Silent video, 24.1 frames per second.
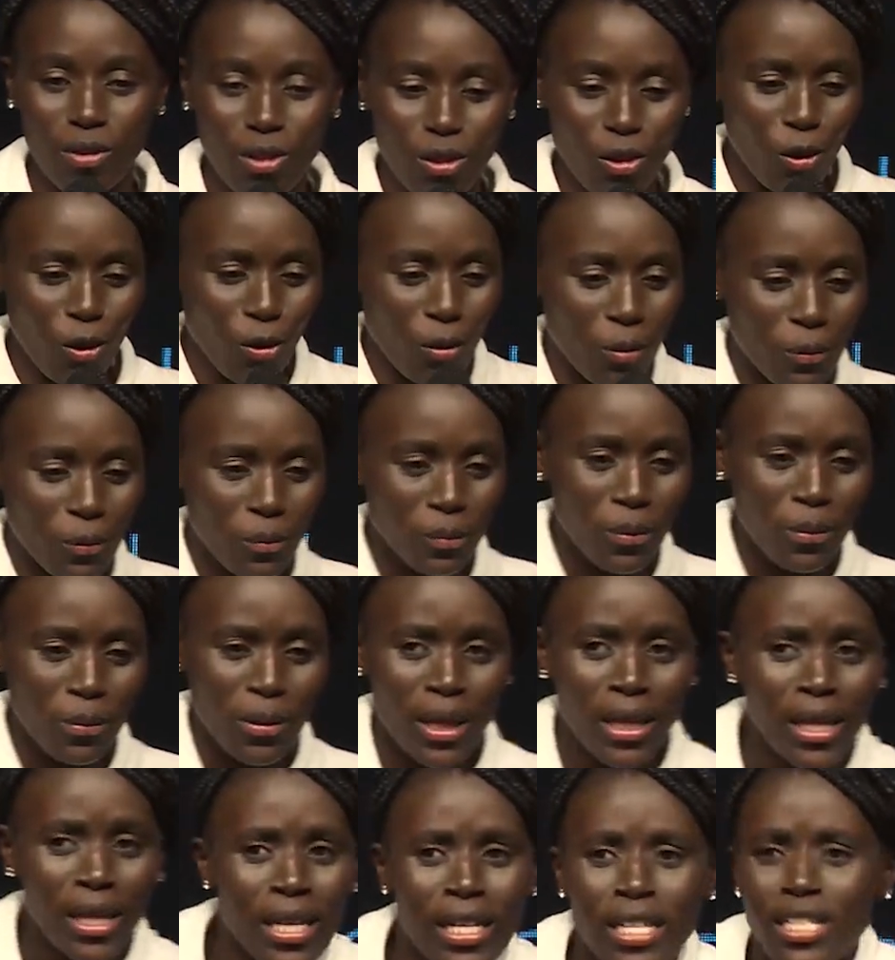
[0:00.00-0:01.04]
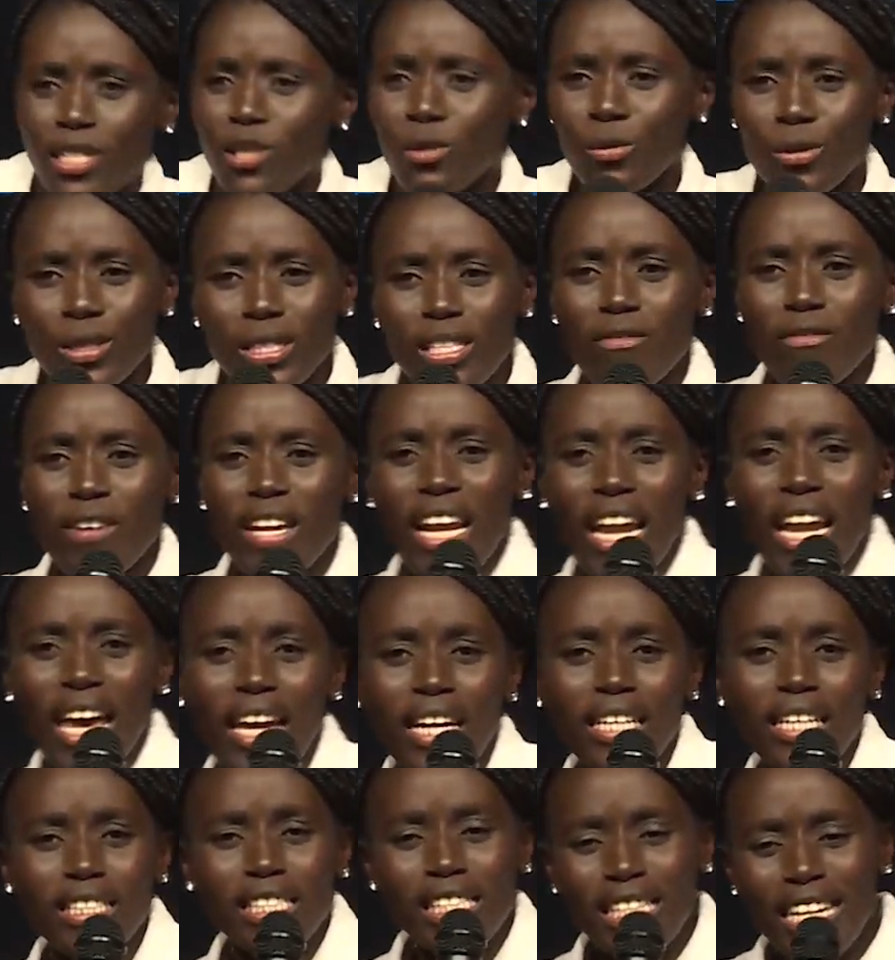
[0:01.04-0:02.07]
You know? She won't even
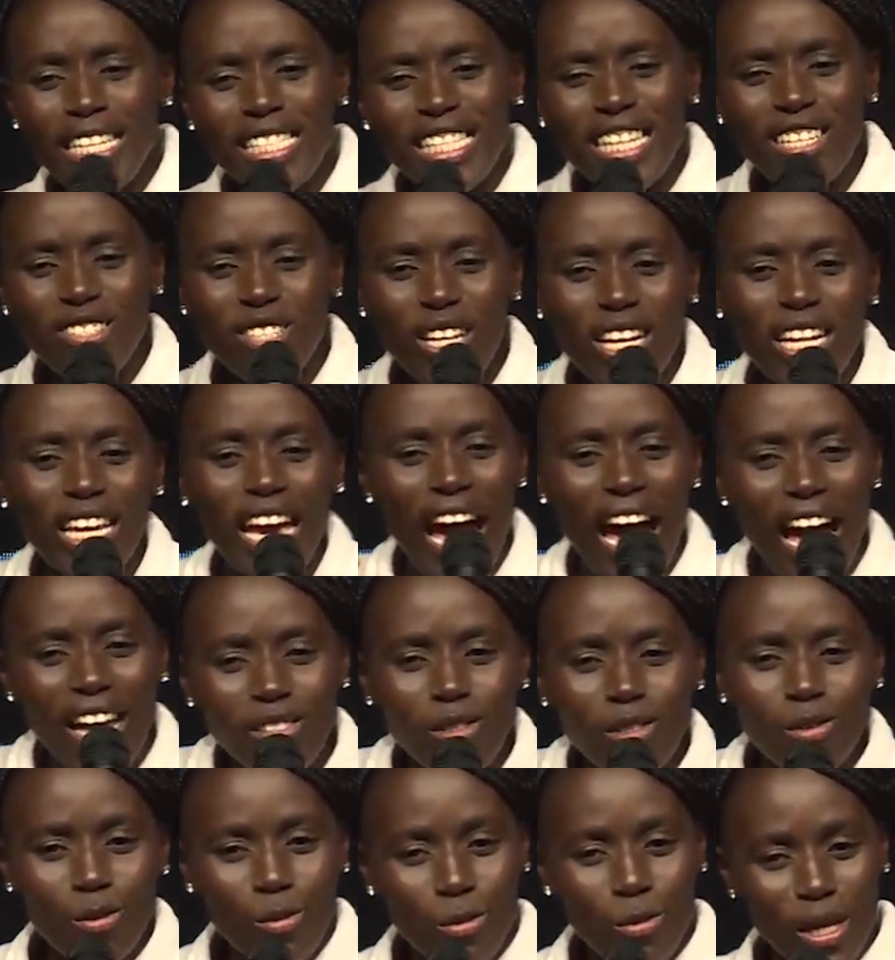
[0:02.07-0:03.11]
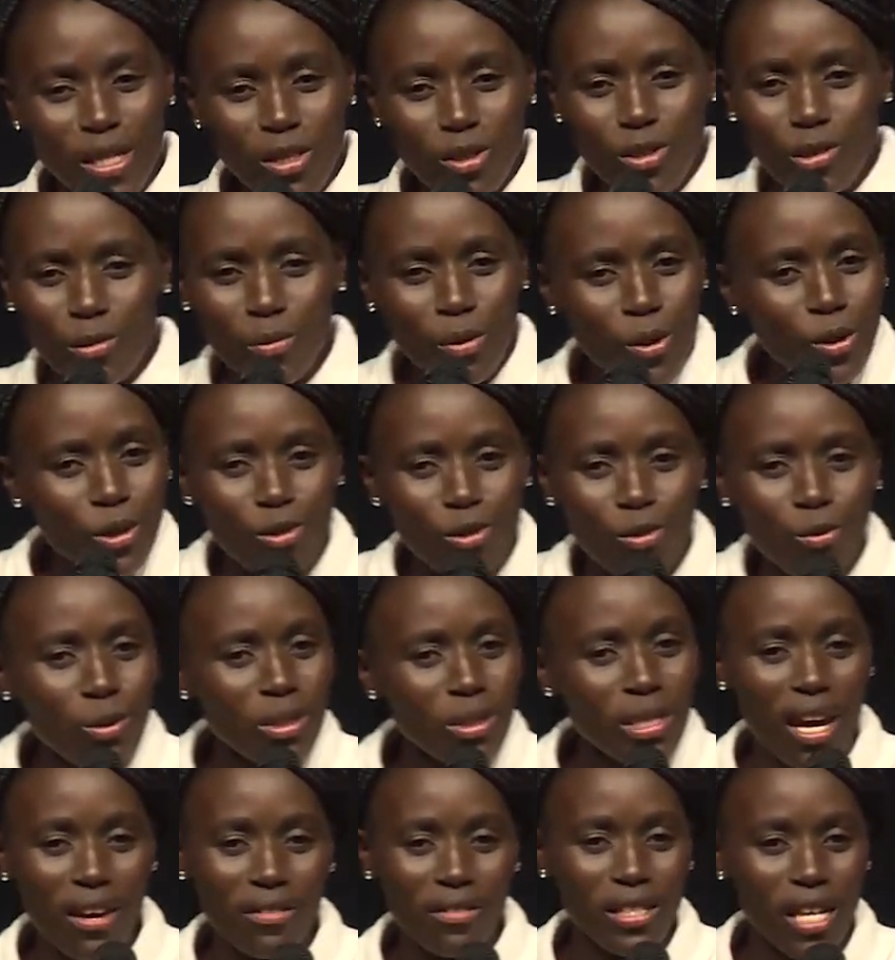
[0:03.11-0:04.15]
like, she doesn't really ask you questions because you
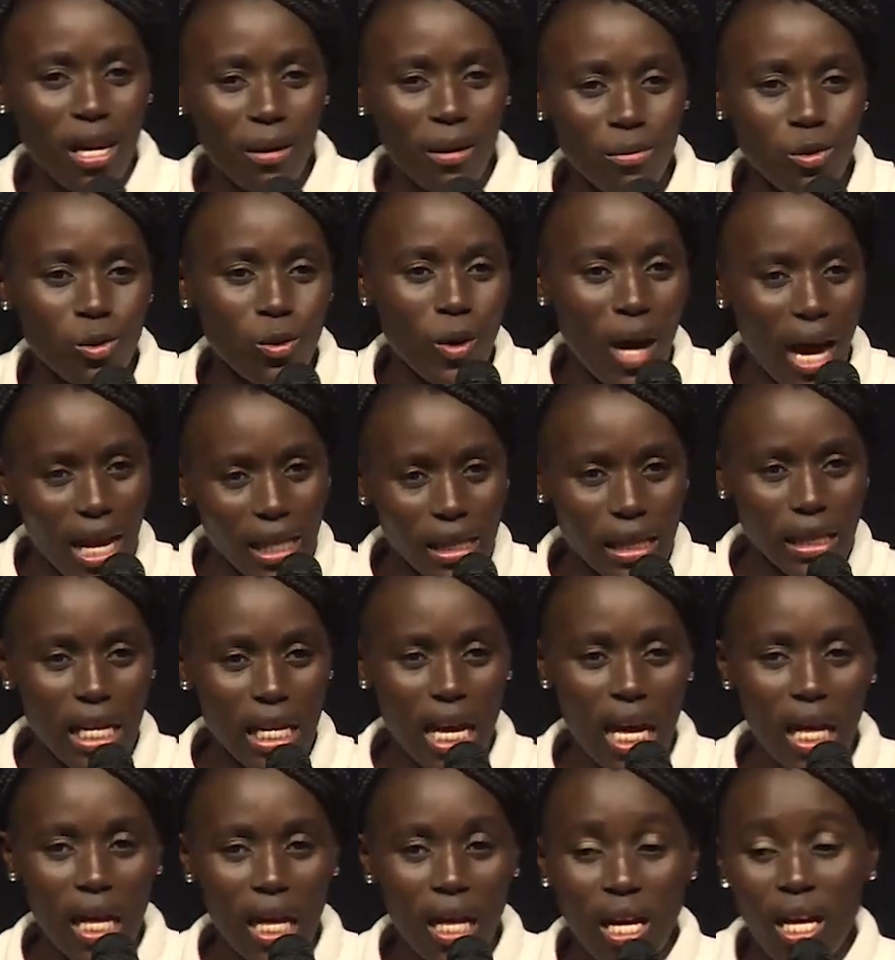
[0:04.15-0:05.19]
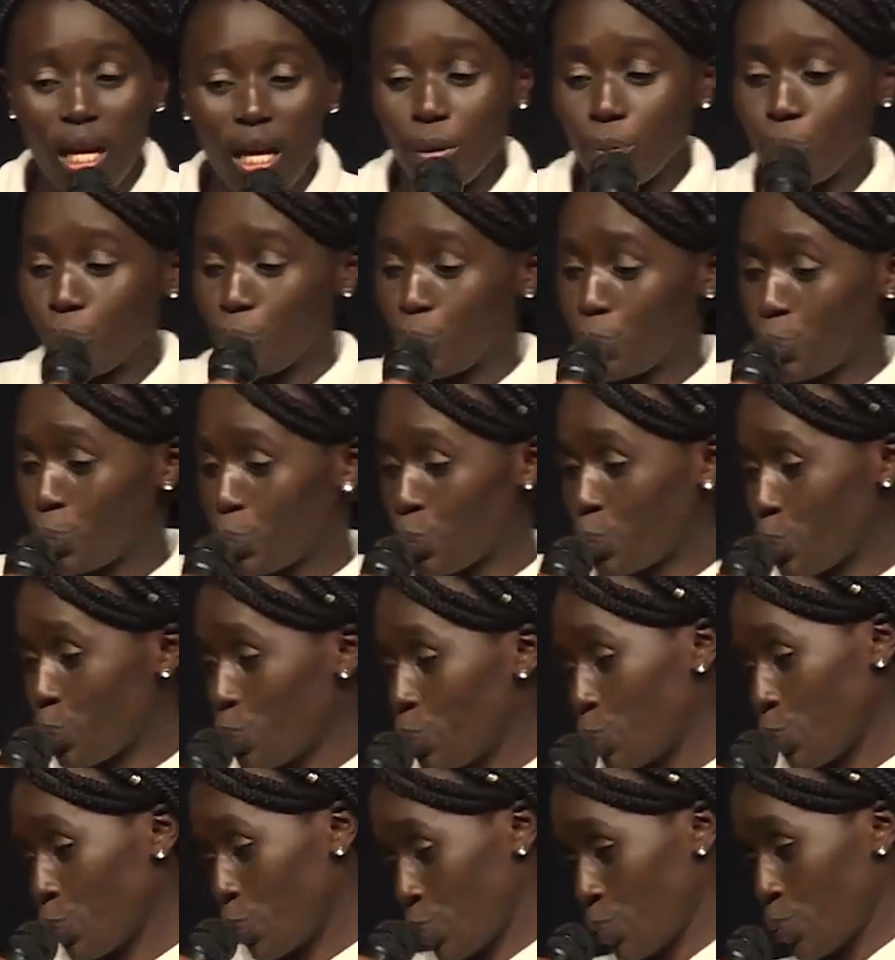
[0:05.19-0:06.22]
won't have time to answer.
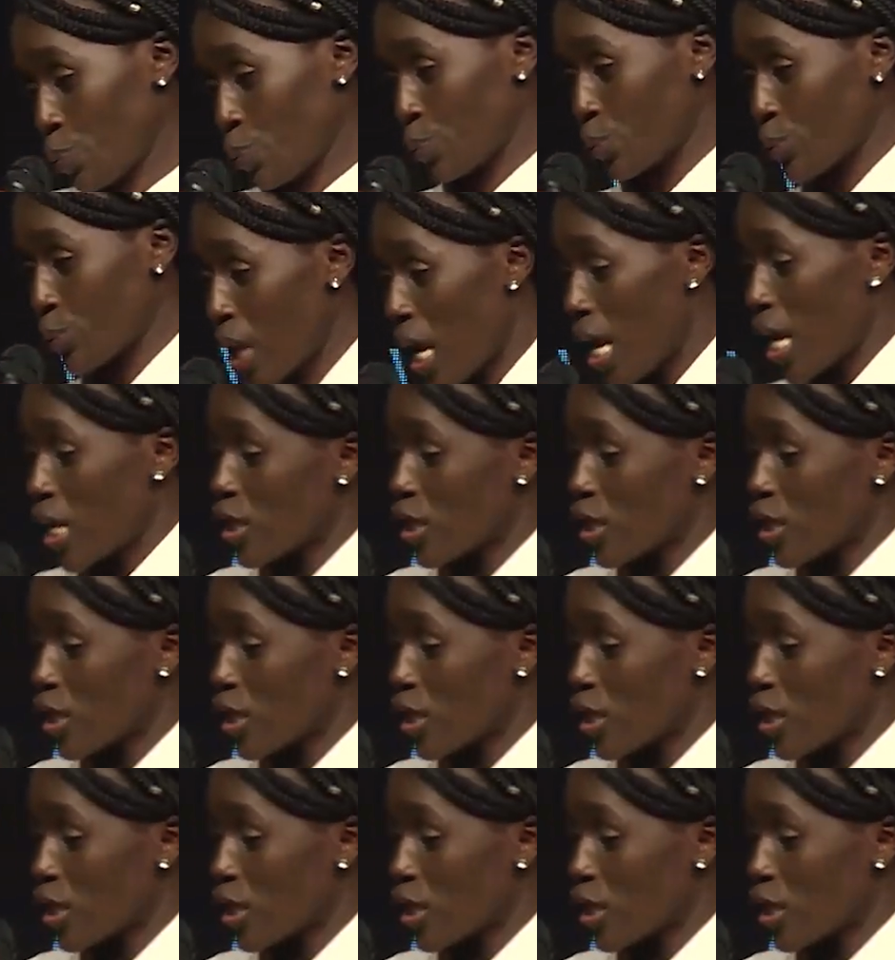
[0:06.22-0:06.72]
Mm-hmm.